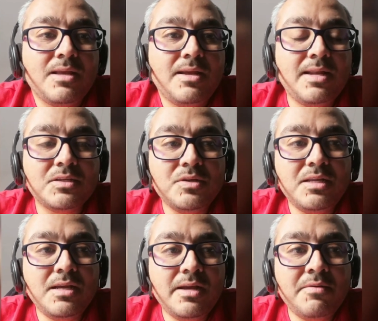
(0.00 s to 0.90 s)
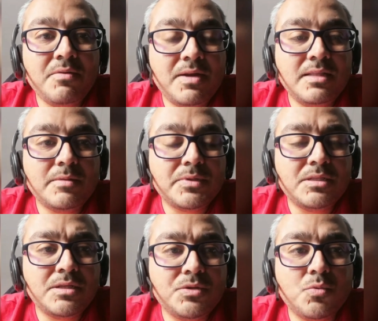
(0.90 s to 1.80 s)
And actually everybody in the
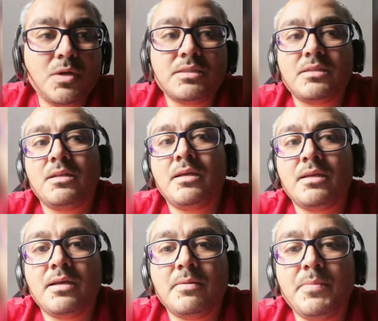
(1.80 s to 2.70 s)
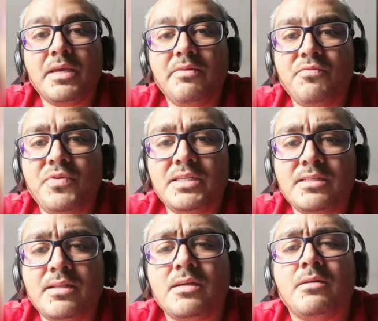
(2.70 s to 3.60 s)
presentation was like making
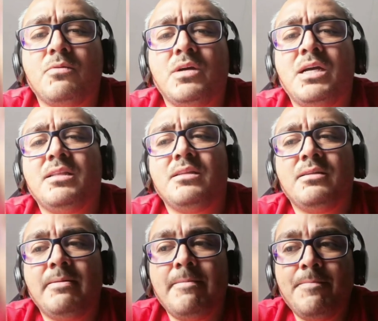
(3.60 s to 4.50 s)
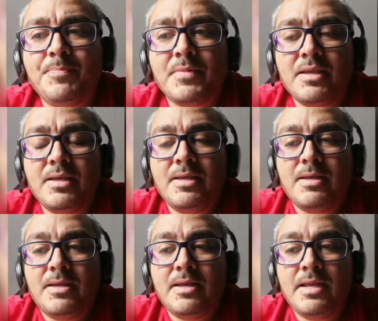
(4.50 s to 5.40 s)
faces like what?
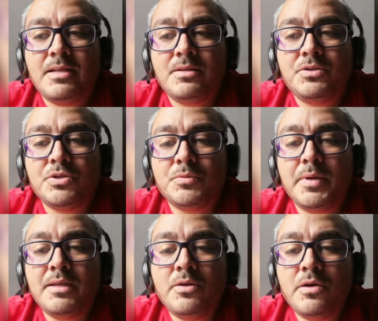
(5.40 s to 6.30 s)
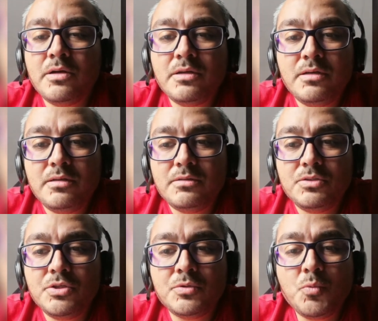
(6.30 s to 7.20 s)
And just by luck,
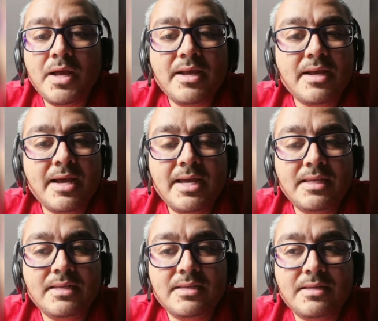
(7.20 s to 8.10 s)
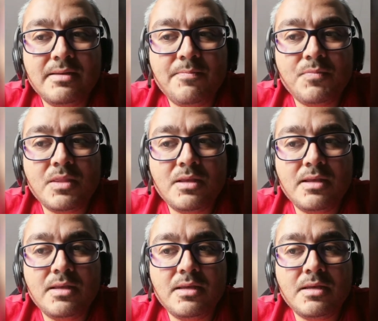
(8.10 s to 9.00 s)
just one guy,
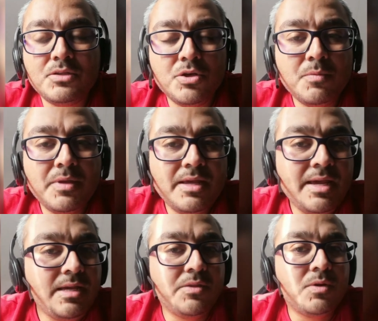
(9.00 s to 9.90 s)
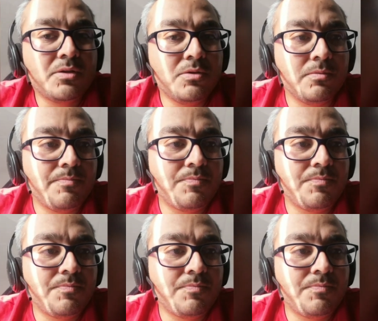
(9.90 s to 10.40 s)
he told me, "Hey Eduardo,